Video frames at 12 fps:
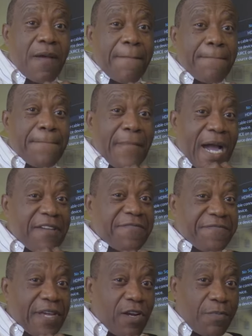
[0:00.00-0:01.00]
my
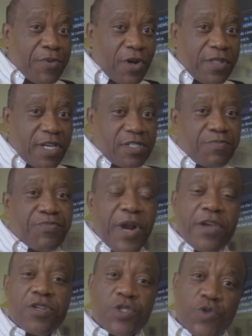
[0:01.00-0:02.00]
fellow brothers
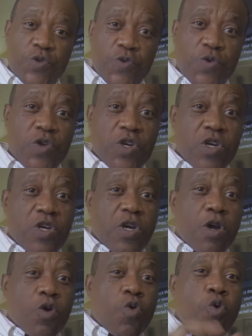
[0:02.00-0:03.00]
prior to,
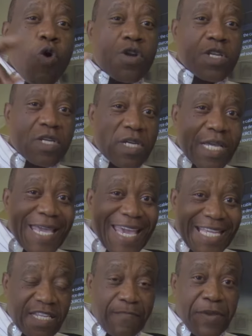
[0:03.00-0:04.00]
quote,
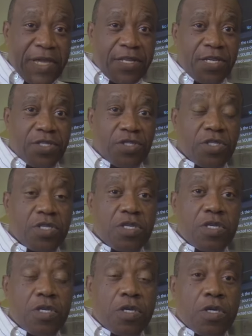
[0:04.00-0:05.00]
independence,
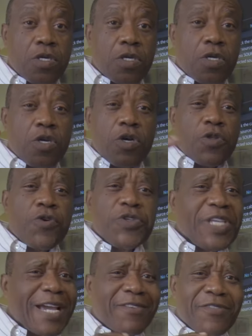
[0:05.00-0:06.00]

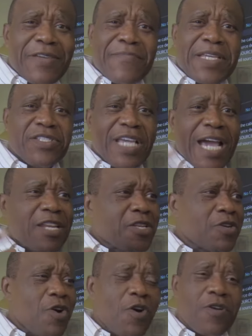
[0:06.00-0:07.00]
those agreements are
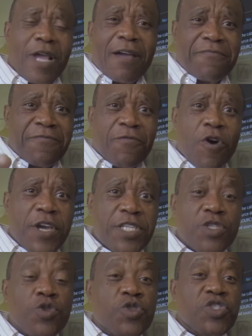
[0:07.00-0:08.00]
not a void.
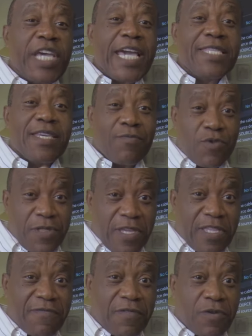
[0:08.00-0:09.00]
You signed them with
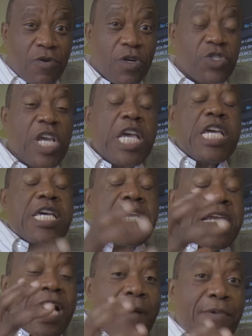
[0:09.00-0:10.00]
individuals.
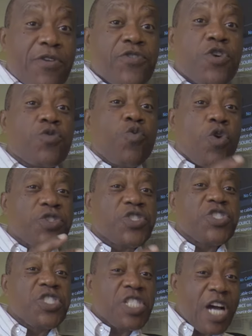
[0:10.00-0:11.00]
Cameroon was
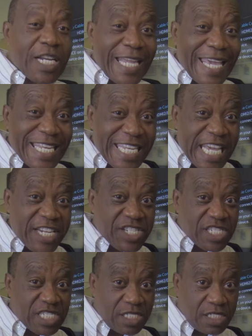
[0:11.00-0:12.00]
not a
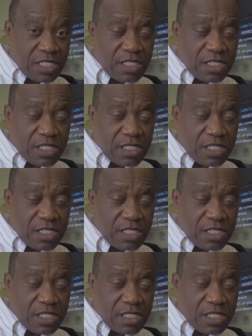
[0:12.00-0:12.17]
nation